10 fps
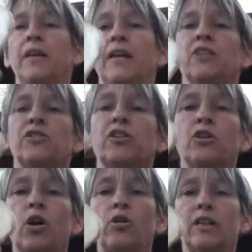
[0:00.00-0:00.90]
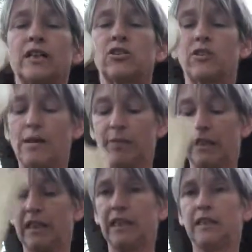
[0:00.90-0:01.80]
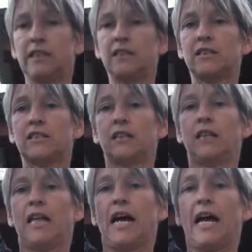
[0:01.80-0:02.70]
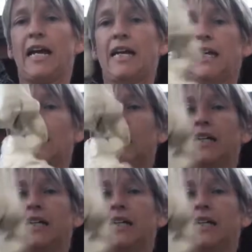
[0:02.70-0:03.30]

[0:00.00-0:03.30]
So the lower extremity is the leg,